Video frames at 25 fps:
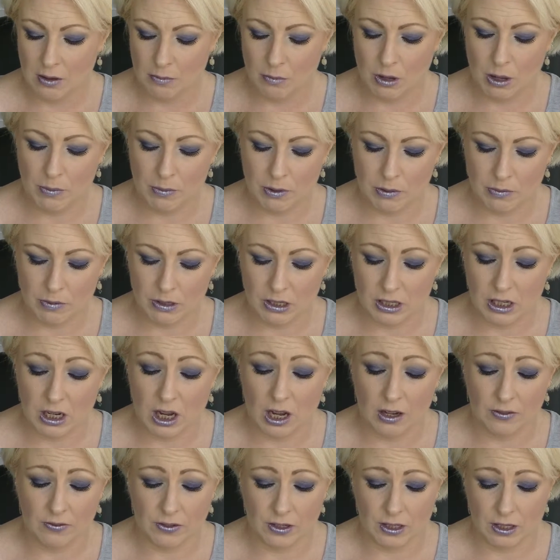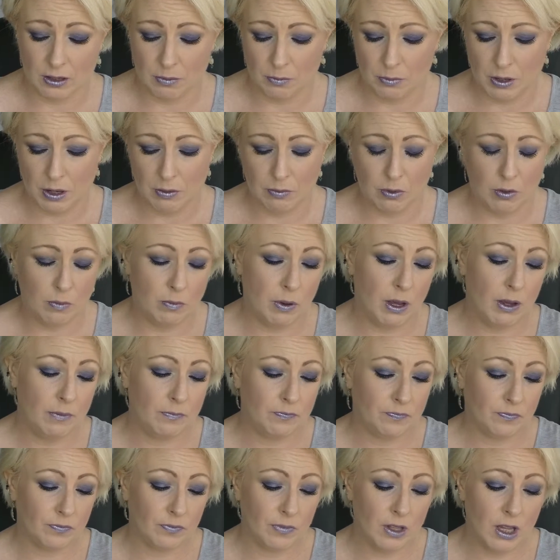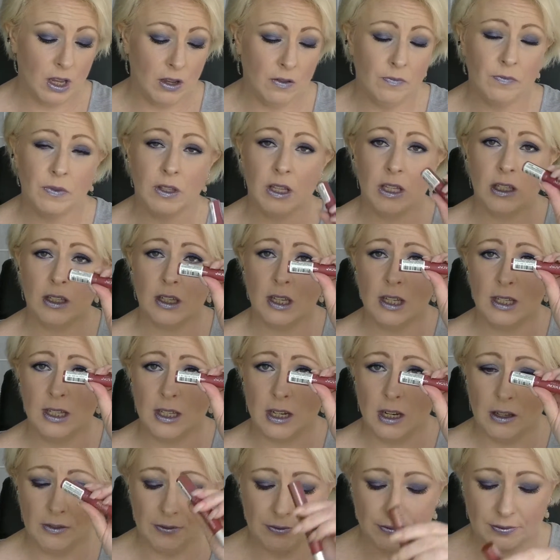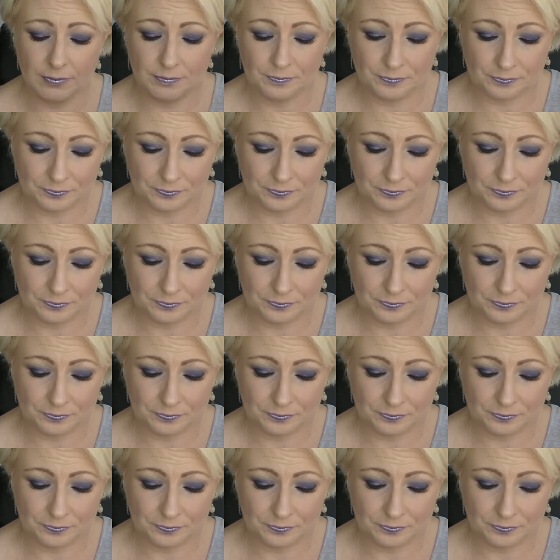Might be a bit dark for some people, but yeah, it's nice enough.